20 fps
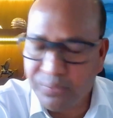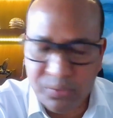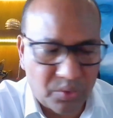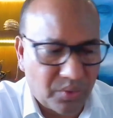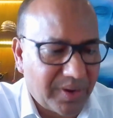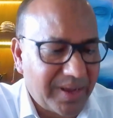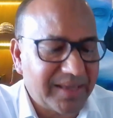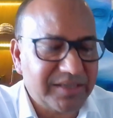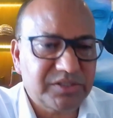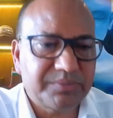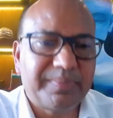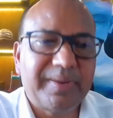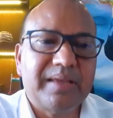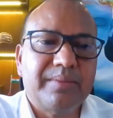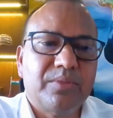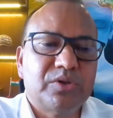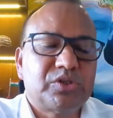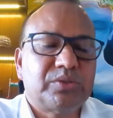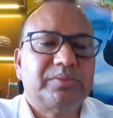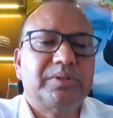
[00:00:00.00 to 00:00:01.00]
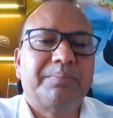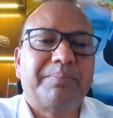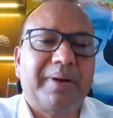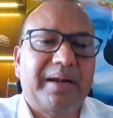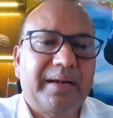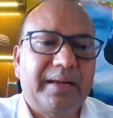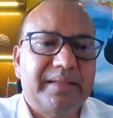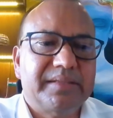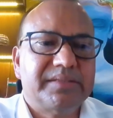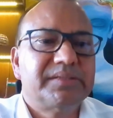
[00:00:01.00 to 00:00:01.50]
forecast by most of the
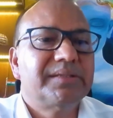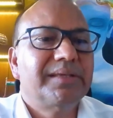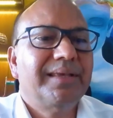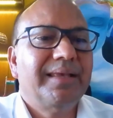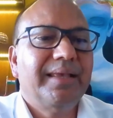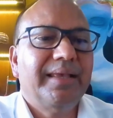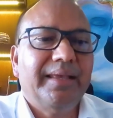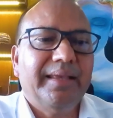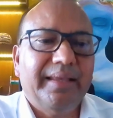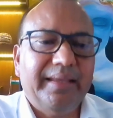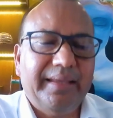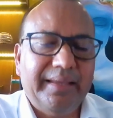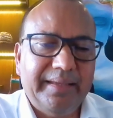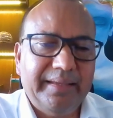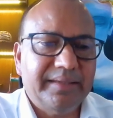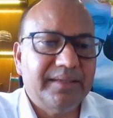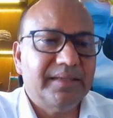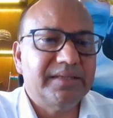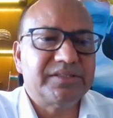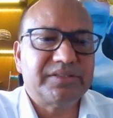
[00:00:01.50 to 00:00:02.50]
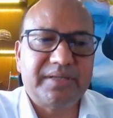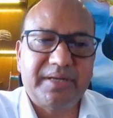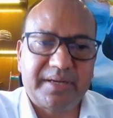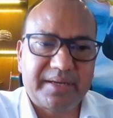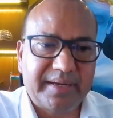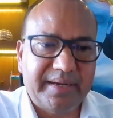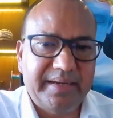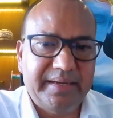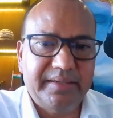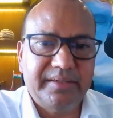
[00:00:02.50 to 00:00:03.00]
pundits in real
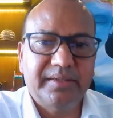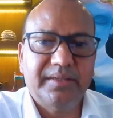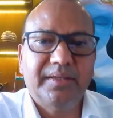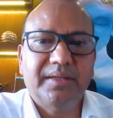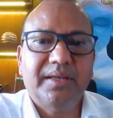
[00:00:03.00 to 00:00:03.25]
estate, right?